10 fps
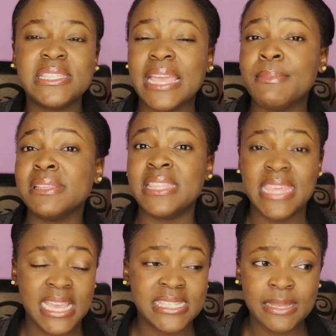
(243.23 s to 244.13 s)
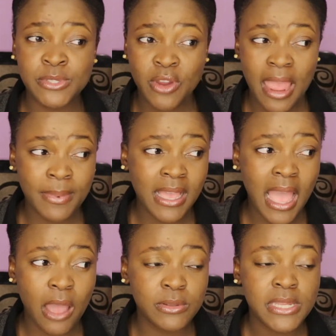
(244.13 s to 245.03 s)
same as their subscriber
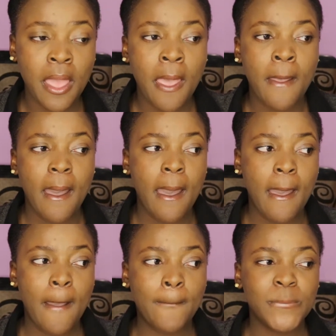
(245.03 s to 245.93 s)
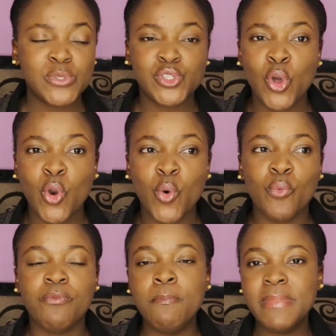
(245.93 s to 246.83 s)
count uh,
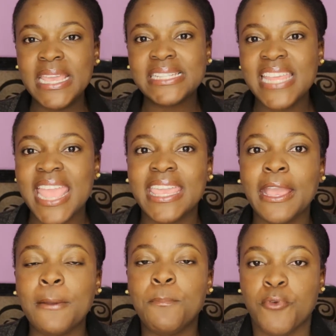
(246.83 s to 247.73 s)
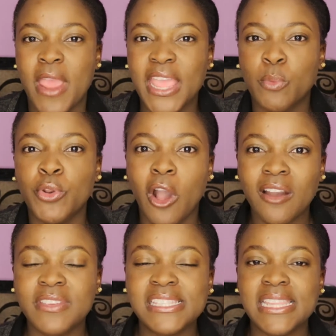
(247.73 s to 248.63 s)
so me taking a break would
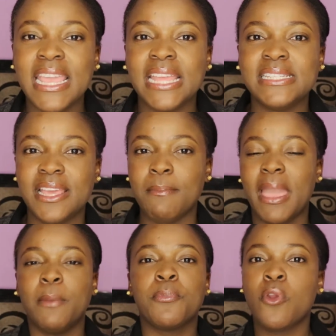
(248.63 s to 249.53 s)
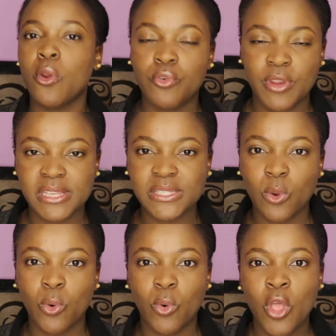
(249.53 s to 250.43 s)
obviously hinder my progress
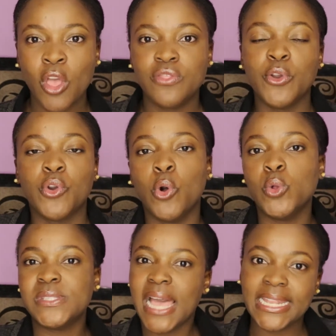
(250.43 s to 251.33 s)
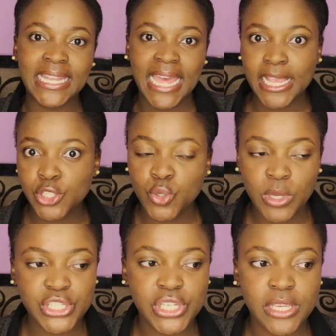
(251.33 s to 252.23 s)
or the goals i'd like to
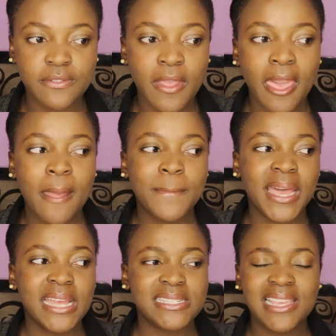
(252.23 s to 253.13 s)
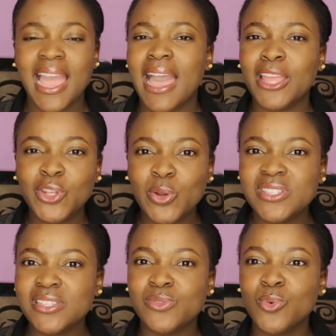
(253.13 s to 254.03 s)
achieve but yeah i
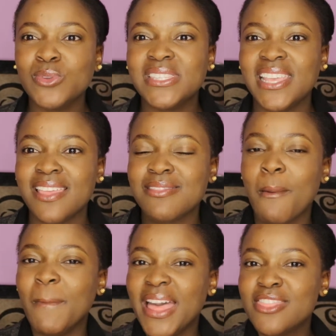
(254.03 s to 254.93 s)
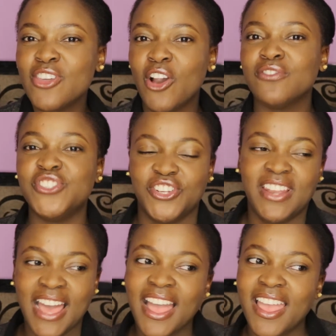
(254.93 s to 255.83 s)
noticed uguti in the month of
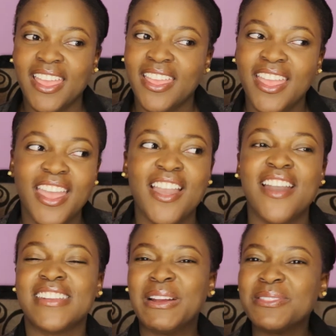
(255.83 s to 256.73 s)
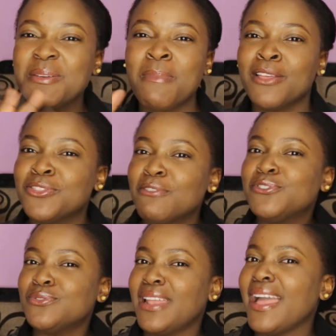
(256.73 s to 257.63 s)
july around the month of
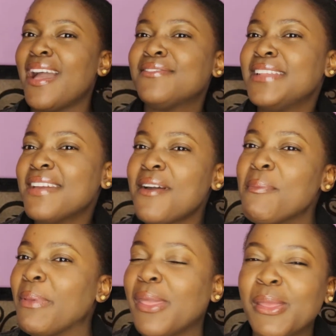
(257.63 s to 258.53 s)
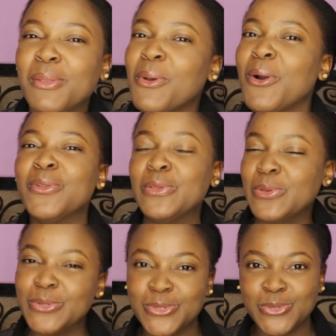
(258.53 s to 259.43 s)
july i've never been on
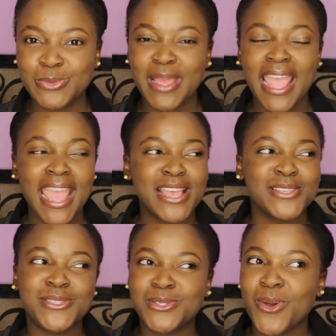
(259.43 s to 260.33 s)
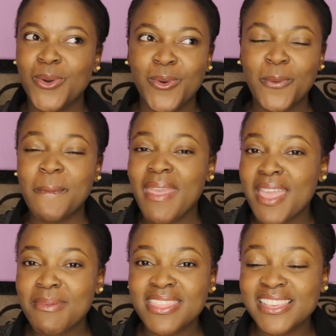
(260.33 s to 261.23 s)
youtube so
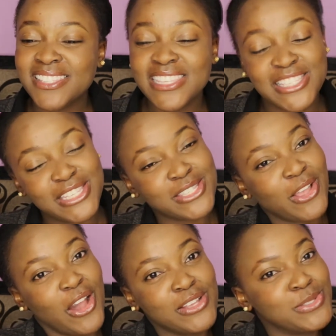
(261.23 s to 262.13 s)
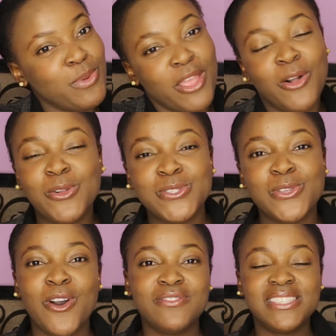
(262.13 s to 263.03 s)
maybe this is just god's way
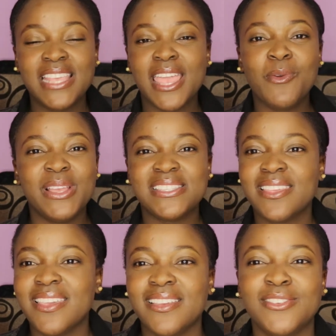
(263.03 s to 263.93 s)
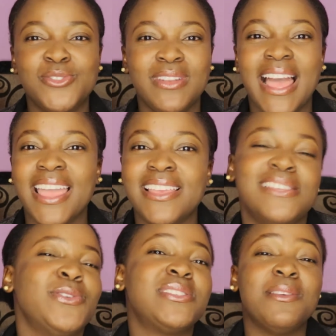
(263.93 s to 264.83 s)
also of saying wait again july
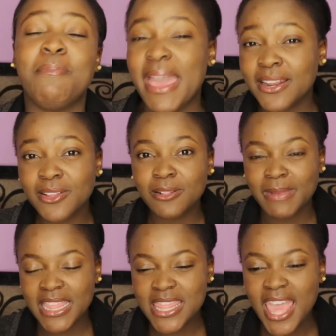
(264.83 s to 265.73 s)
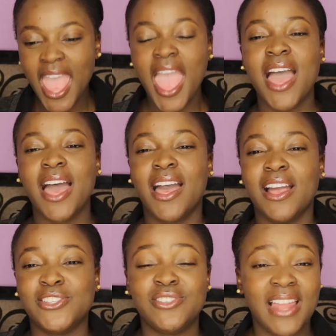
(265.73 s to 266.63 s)
is your sabbatical month
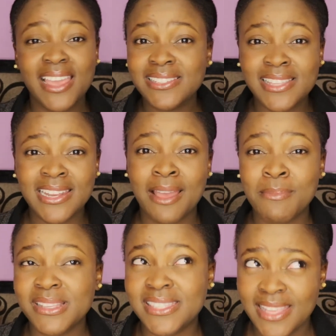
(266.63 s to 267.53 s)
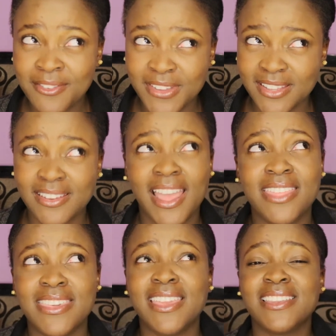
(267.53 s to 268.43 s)
uh, July is the number seven. I
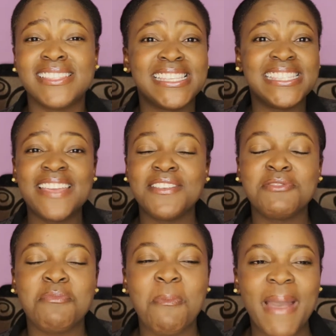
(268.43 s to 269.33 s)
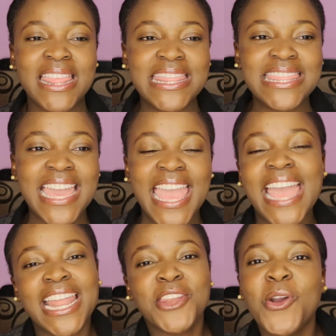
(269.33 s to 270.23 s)
think it is the seventh month.
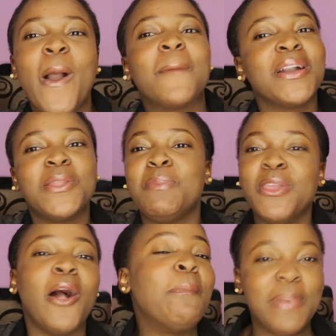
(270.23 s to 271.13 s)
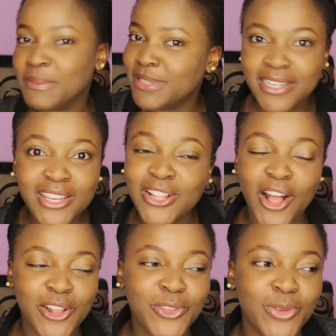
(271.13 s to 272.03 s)
And I know I'm gonna be all biblical
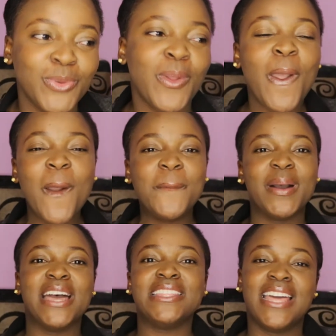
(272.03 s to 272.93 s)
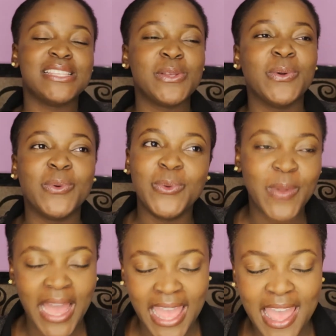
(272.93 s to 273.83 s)
on you, but that's
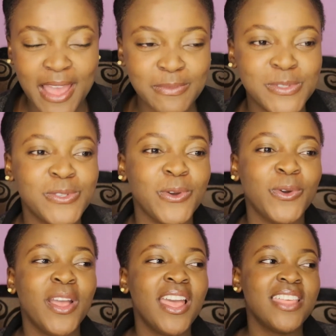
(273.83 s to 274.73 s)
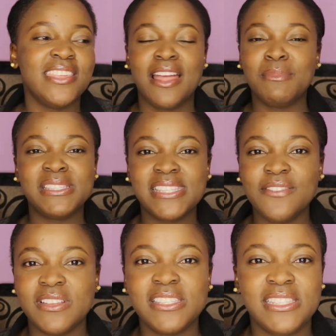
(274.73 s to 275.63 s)
who I am. So the number
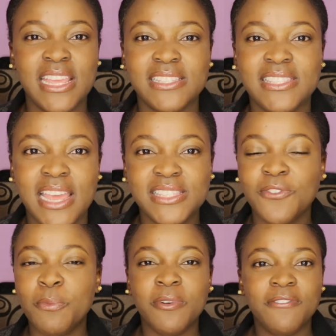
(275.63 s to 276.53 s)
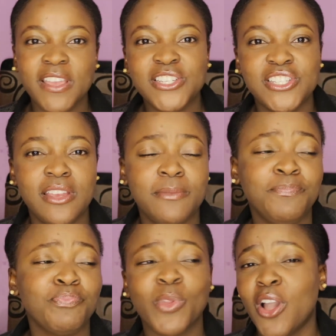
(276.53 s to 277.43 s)
seven st stands for
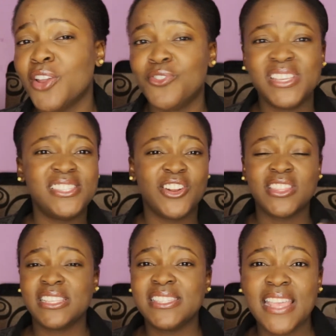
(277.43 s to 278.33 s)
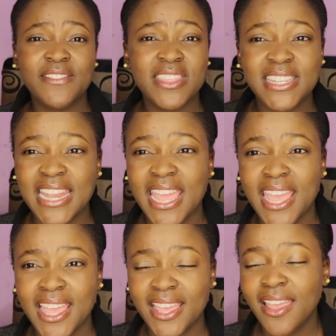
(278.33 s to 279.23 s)
perfection. God rested on the seventh
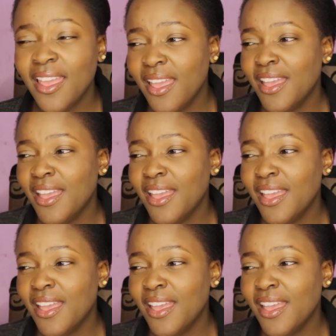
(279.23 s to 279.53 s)
day.